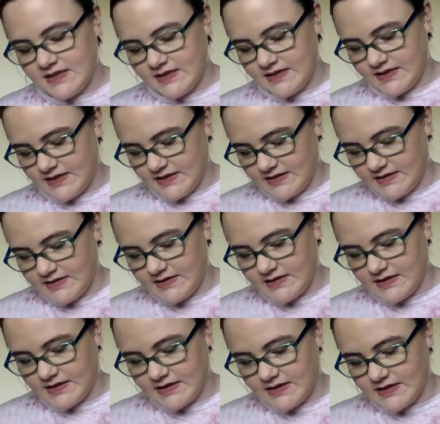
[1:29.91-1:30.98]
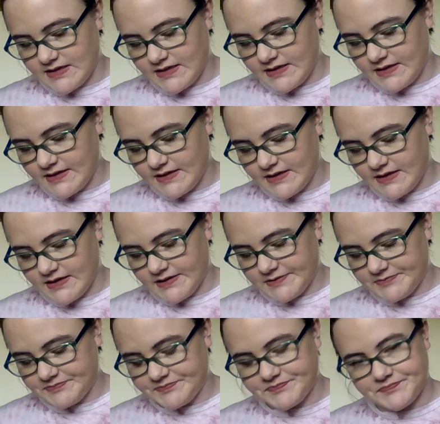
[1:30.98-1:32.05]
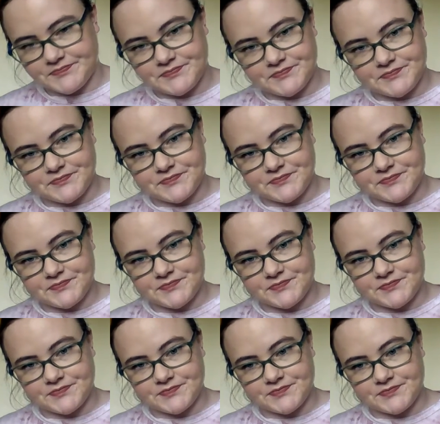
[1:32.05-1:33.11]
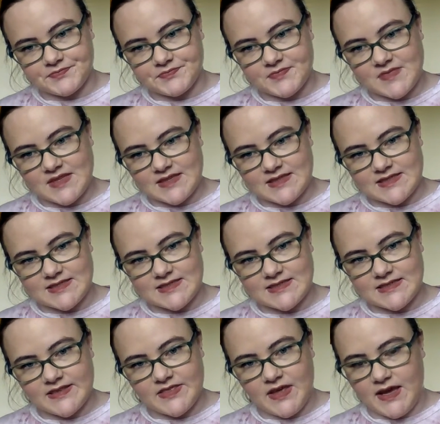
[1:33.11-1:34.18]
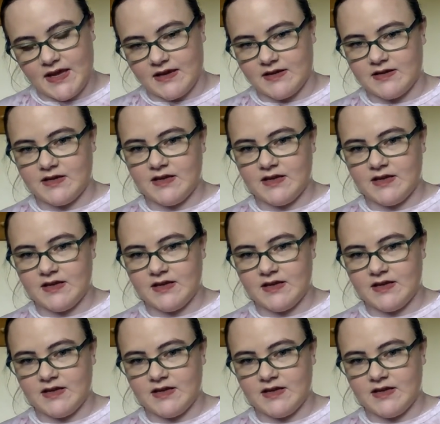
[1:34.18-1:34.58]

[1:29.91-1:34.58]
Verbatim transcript: and I um, this is a thing.